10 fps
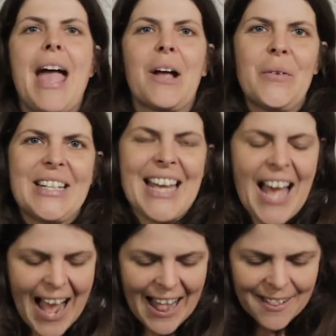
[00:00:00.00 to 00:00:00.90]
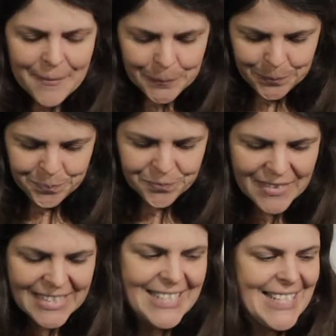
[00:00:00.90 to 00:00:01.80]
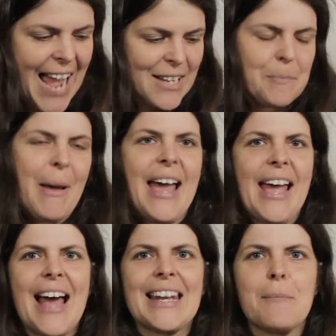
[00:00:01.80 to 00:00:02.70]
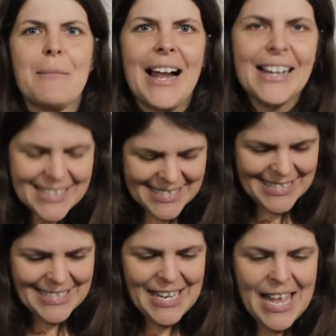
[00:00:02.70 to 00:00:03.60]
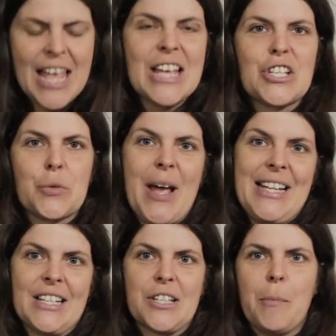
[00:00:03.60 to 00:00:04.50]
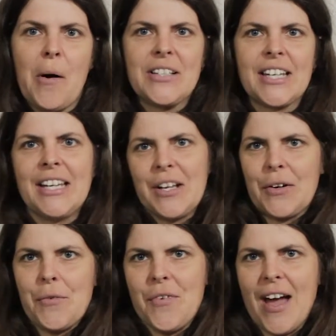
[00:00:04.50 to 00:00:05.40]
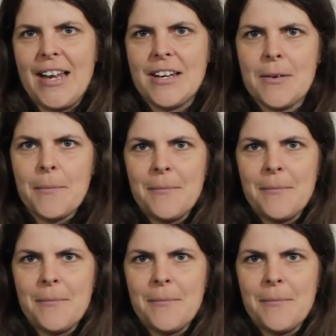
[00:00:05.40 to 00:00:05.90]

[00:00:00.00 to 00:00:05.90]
penguin cowl. The design is by Anna Maltz, Sweater Spotter. You're gonna find